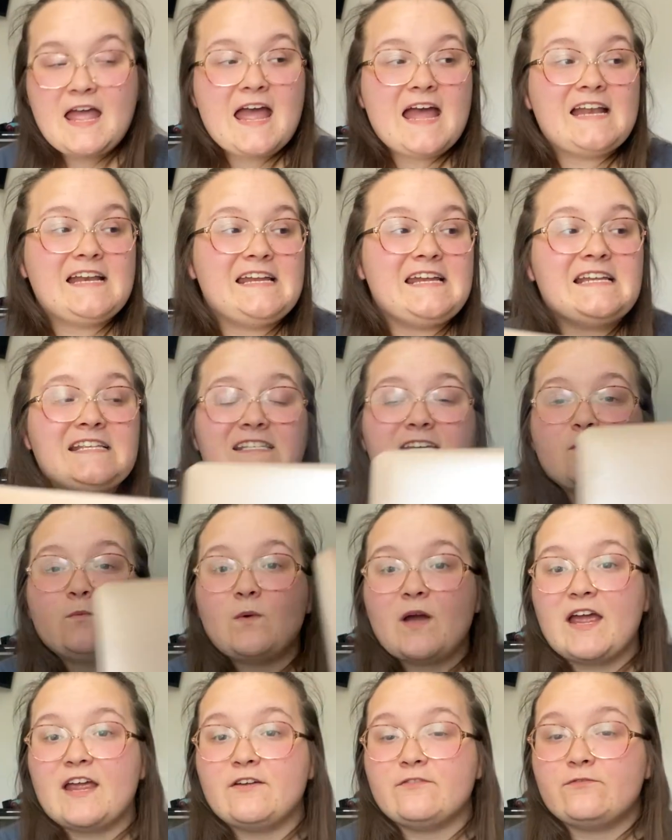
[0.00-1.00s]
An easy
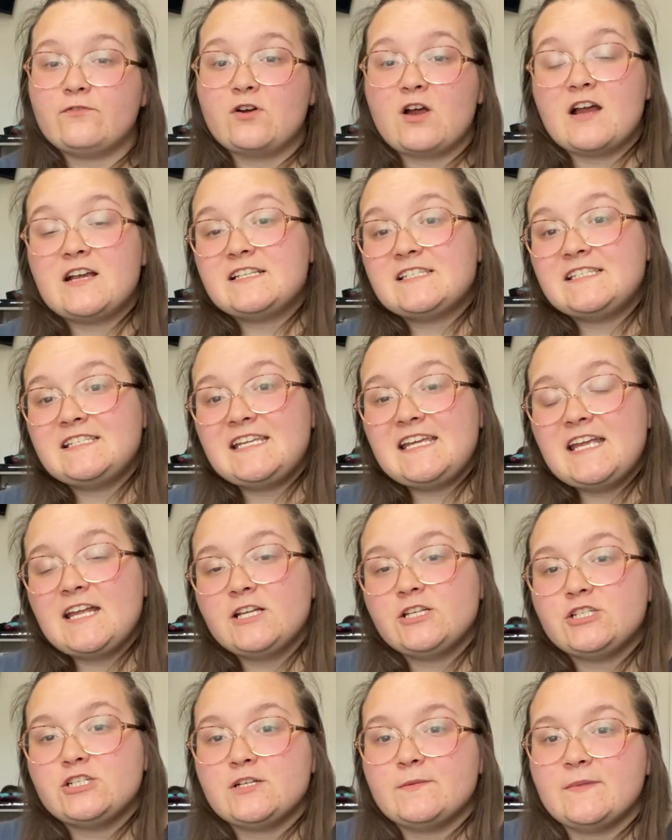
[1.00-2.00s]
way for our C
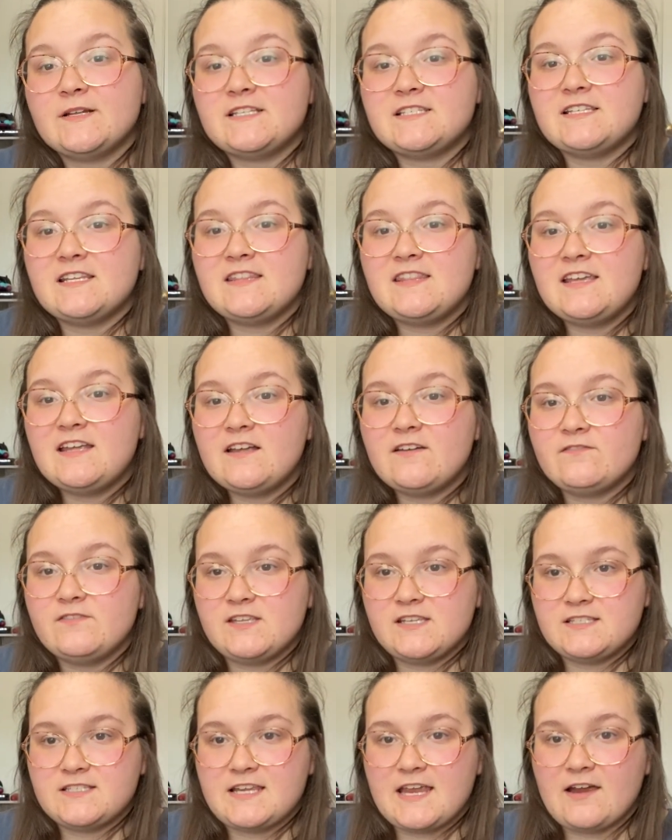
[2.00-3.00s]
instruments to think of
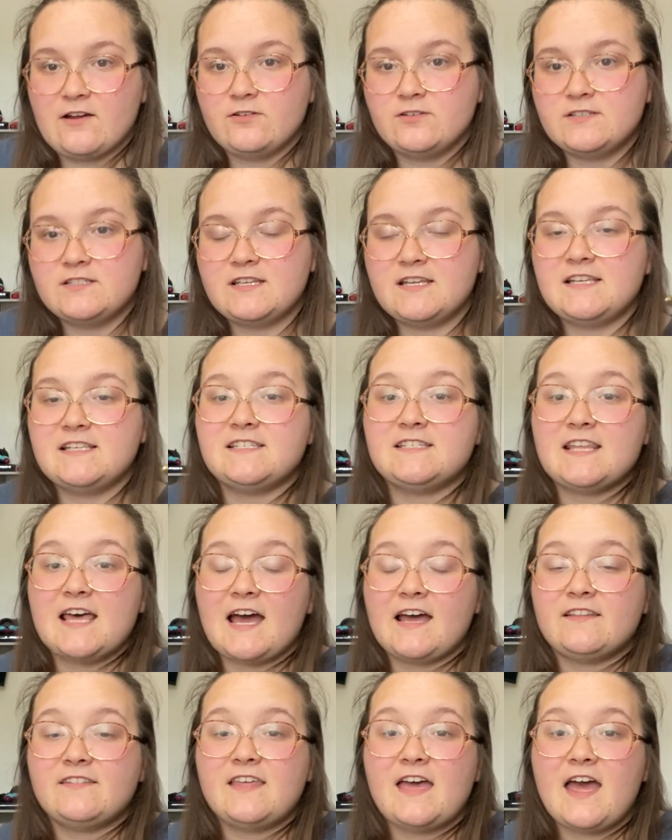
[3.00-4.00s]
these scales is
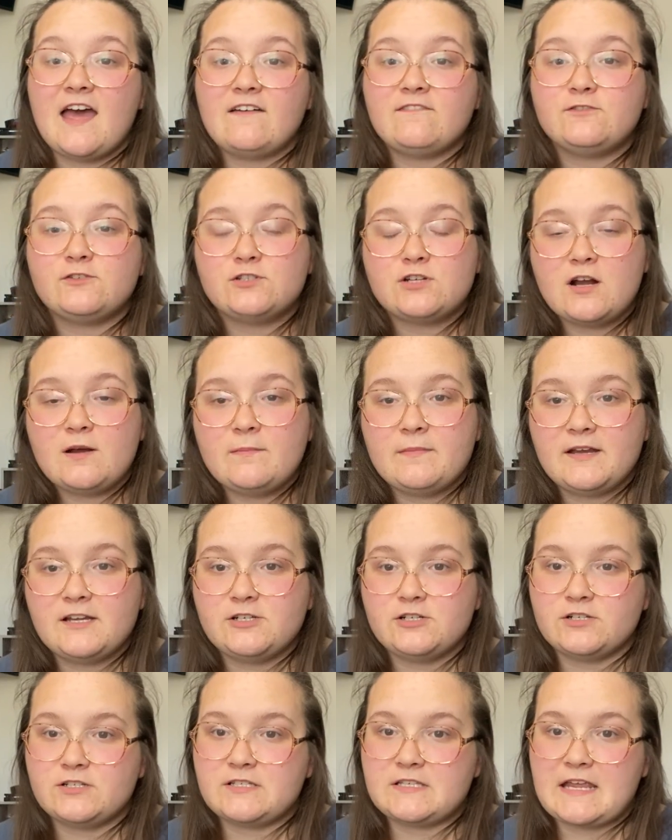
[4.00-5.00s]
that the F sharp
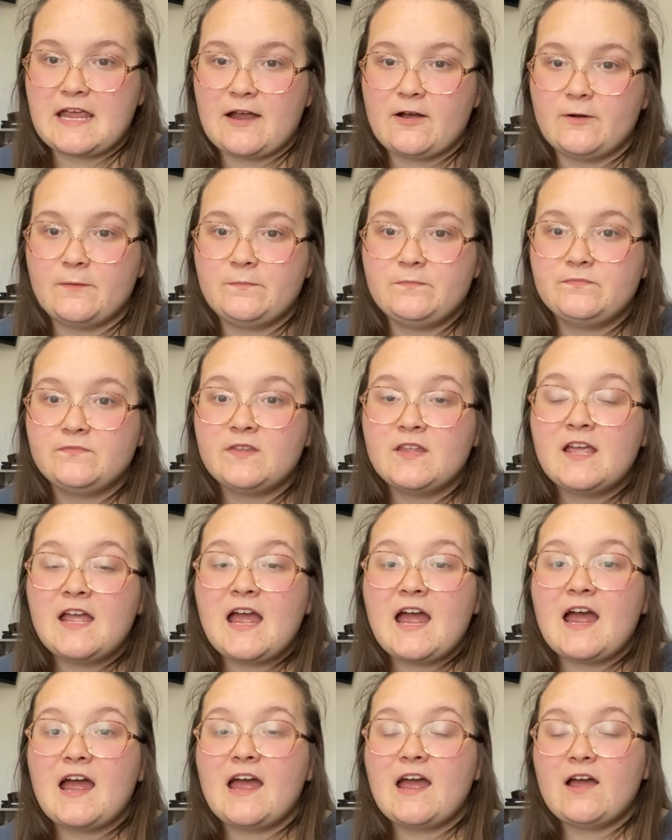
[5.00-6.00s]
major scale,
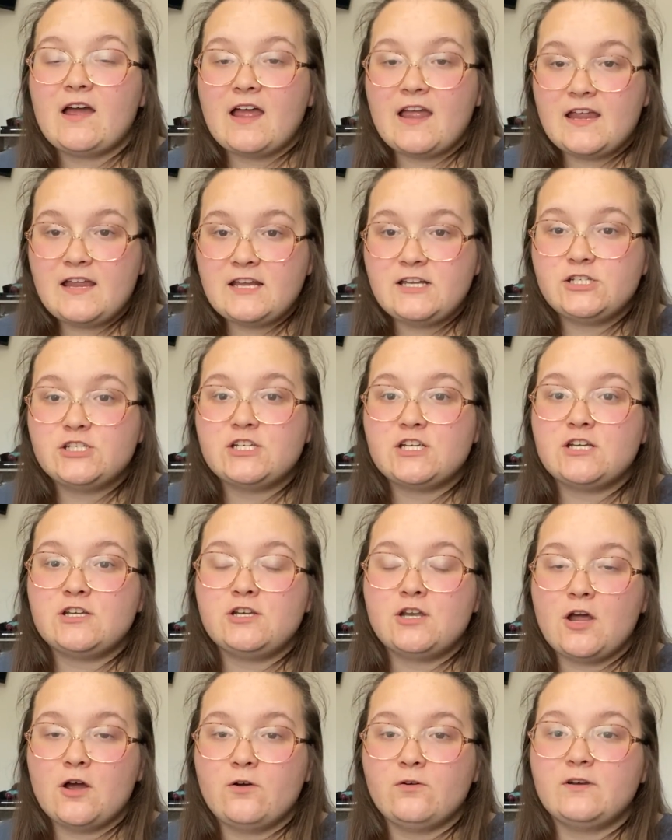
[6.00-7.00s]
each
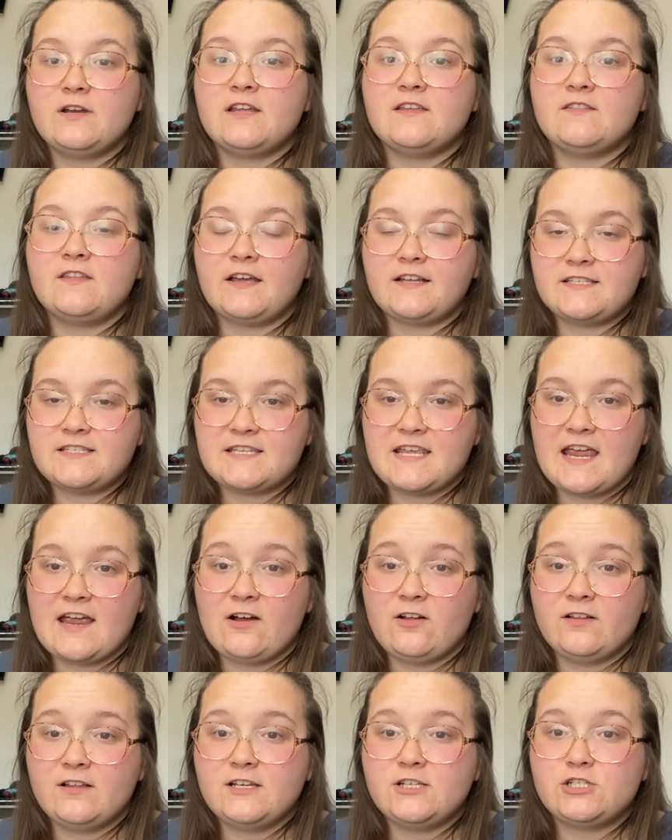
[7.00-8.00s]
note in that
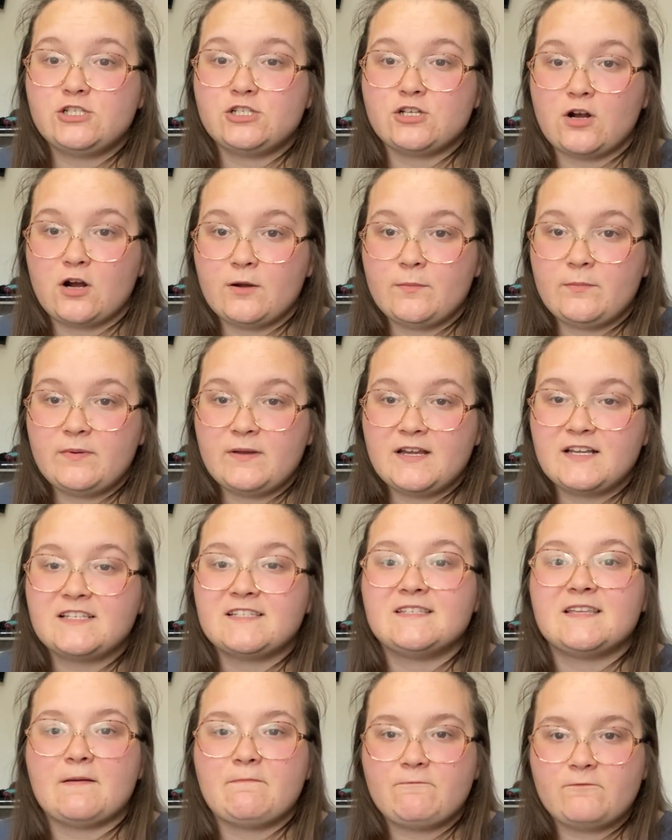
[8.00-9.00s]
scale is sharp
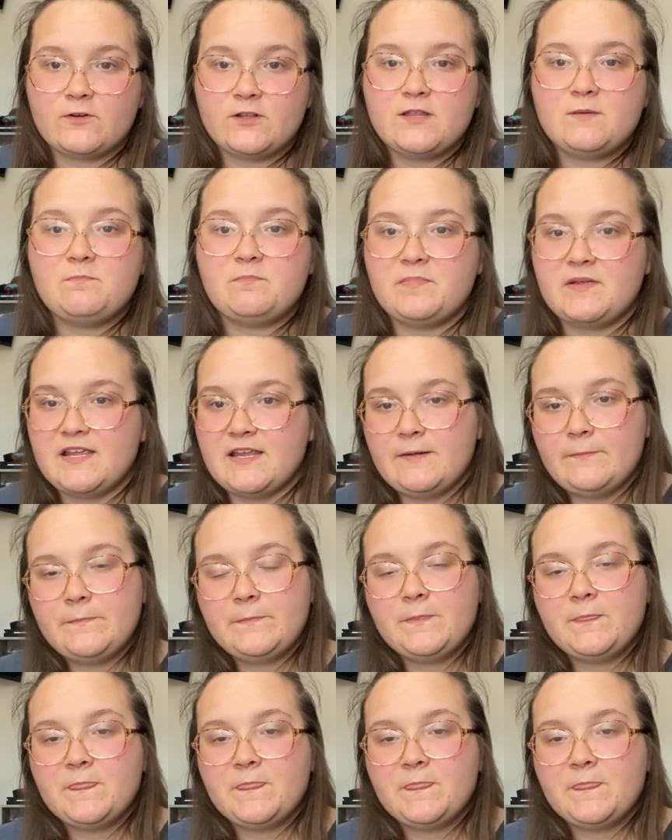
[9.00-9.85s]
except for the B,